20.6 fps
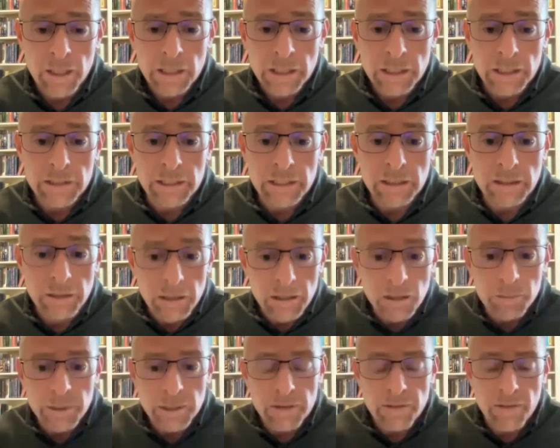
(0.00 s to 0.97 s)
You see a
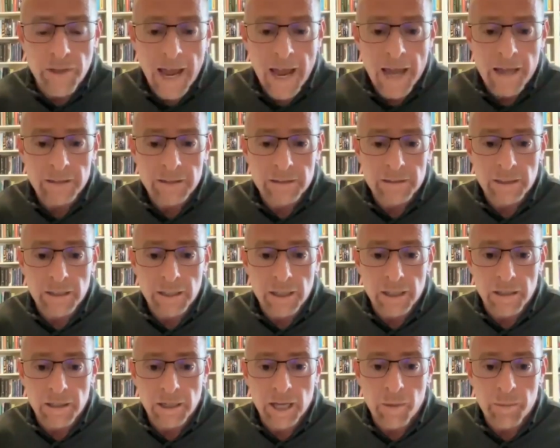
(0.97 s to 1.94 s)
little bit of that
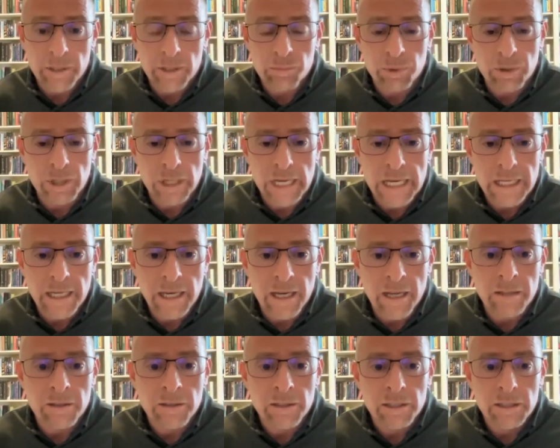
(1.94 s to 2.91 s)
uh, coming to play
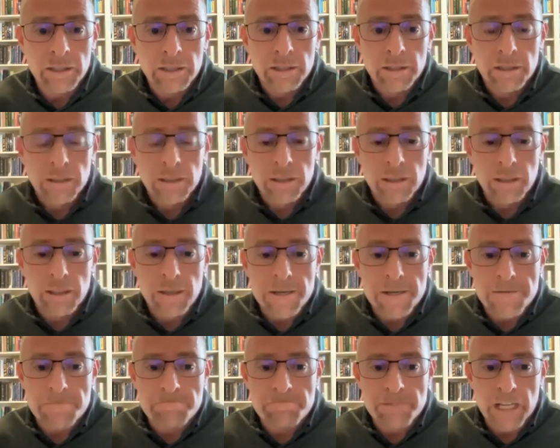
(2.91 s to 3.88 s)
again
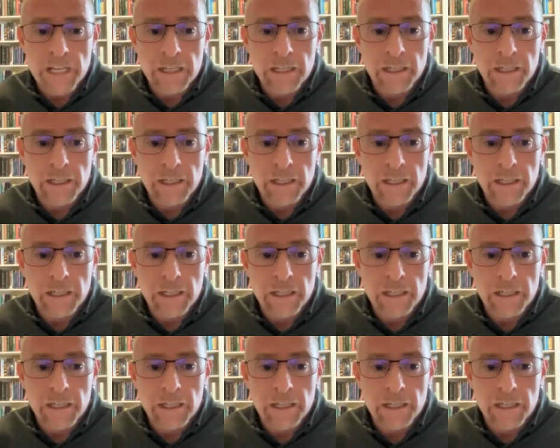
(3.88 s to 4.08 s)
um,